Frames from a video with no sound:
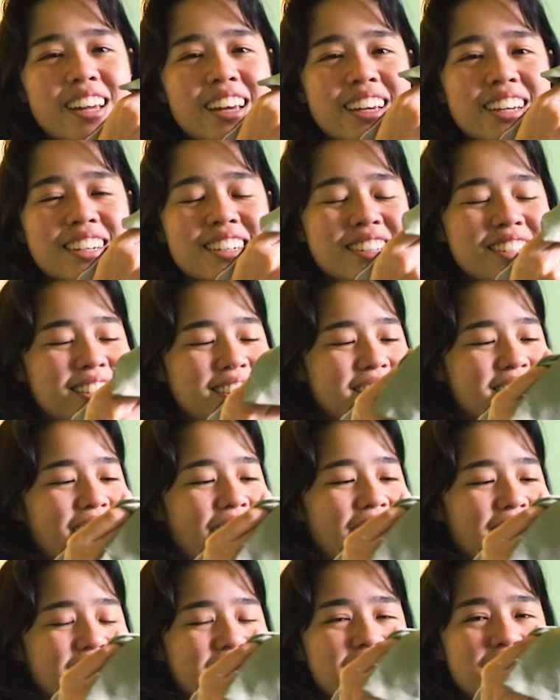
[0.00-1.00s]
like
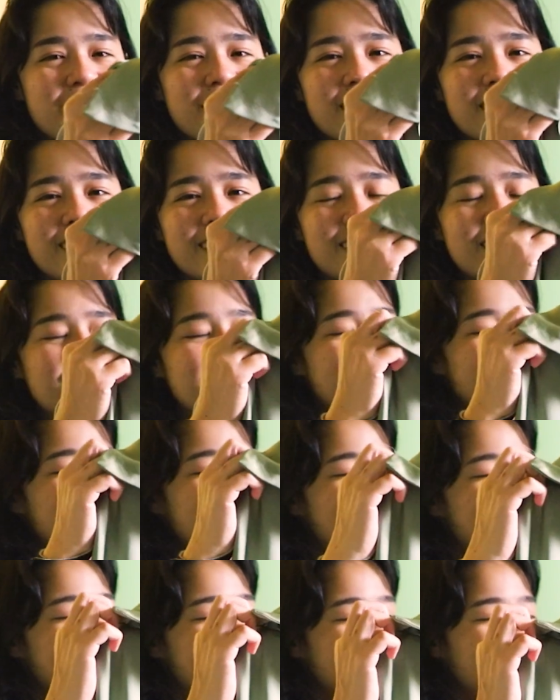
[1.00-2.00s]
satin
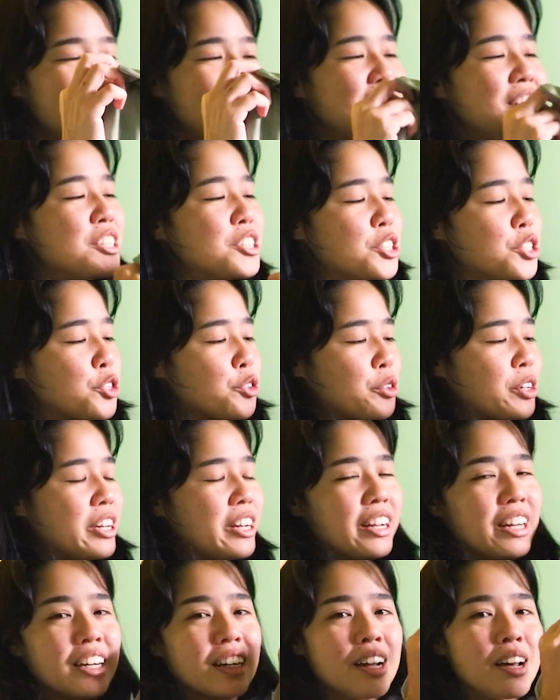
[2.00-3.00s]
sage
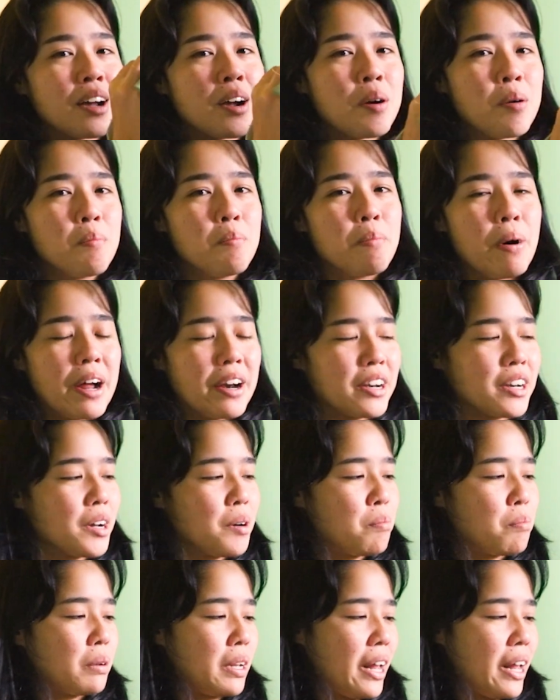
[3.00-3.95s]
green button-up